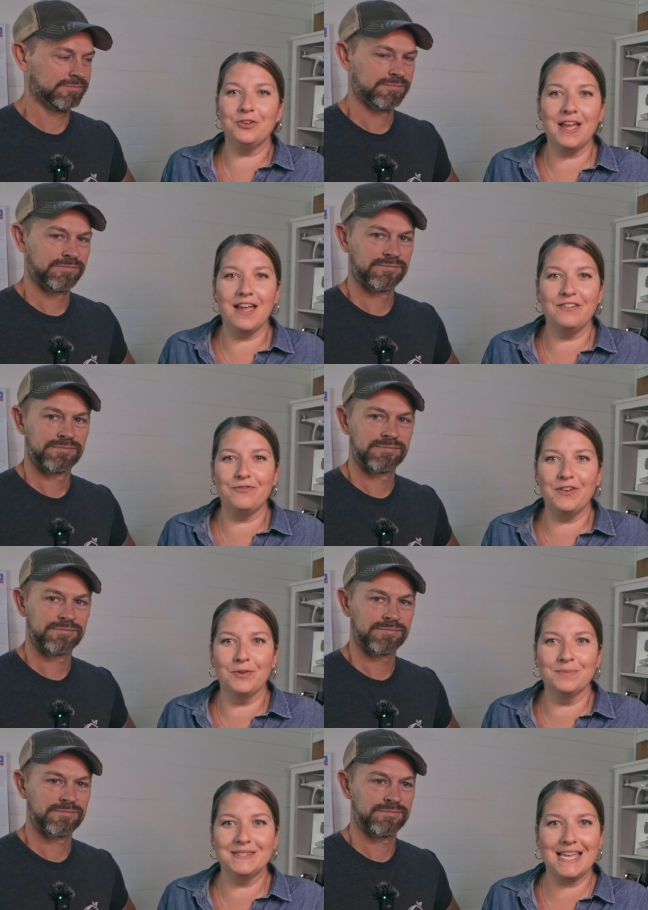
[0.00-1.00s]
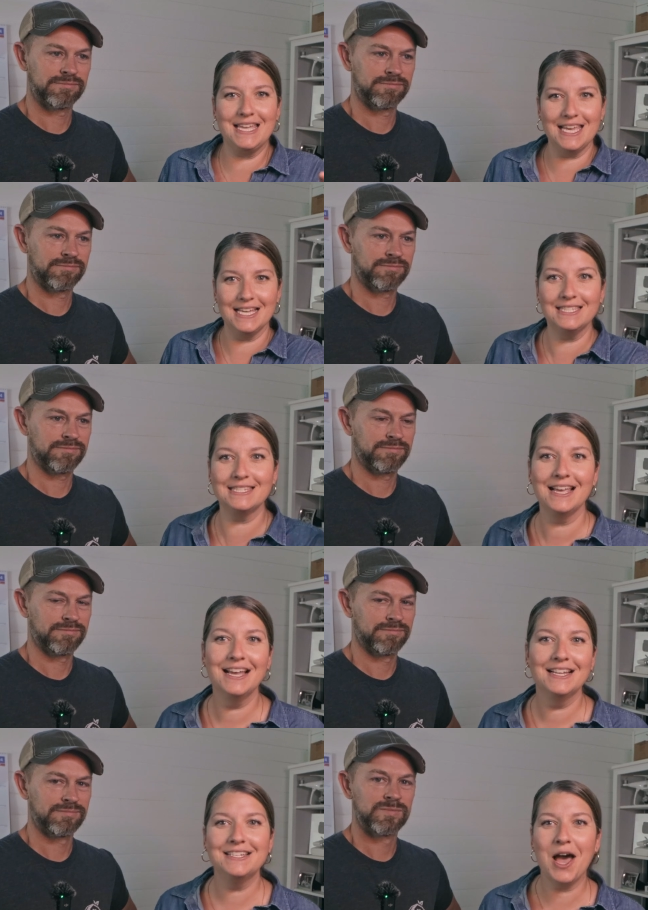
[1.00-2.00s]
Speaker 1: create films like this
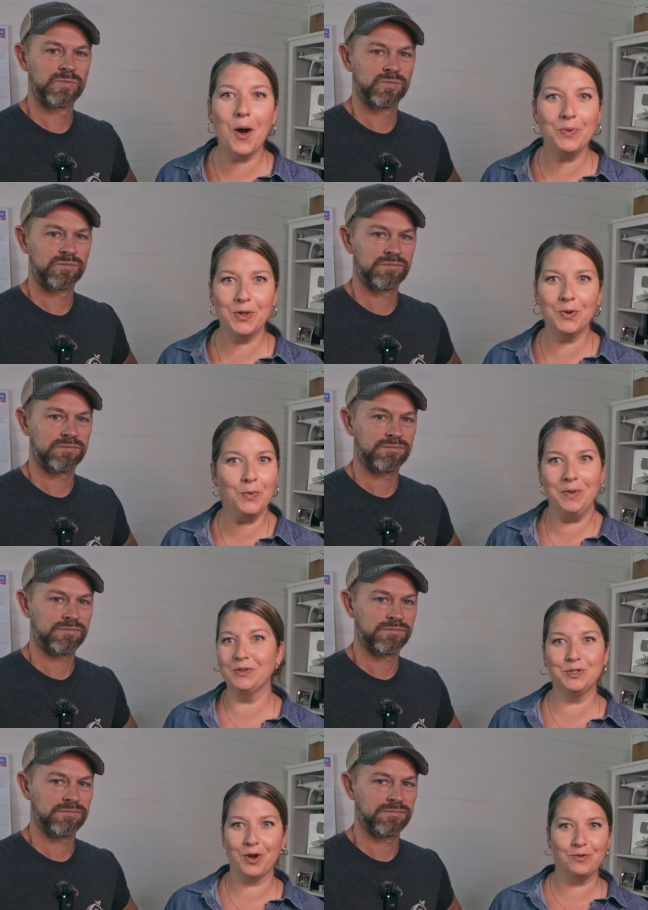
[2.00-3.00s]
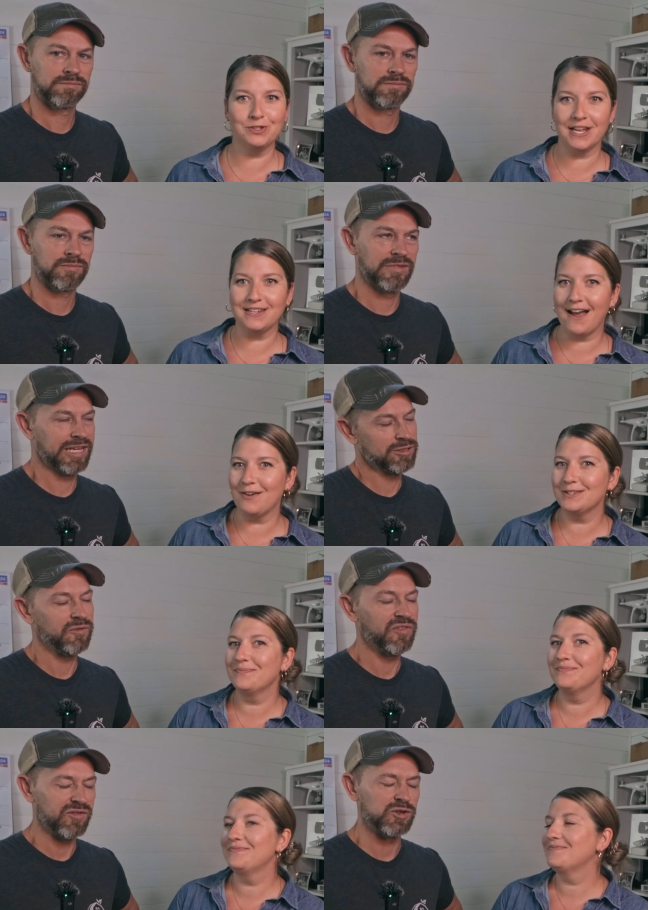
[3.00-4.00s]
to help you build your own shed to house. It's
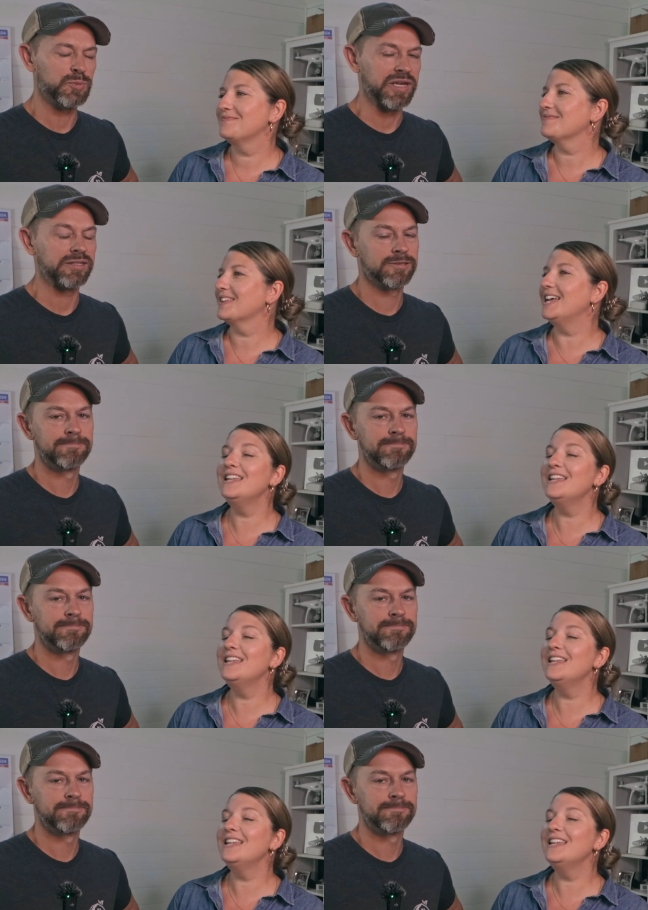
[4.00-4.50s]
Speaker 2: our favorite space.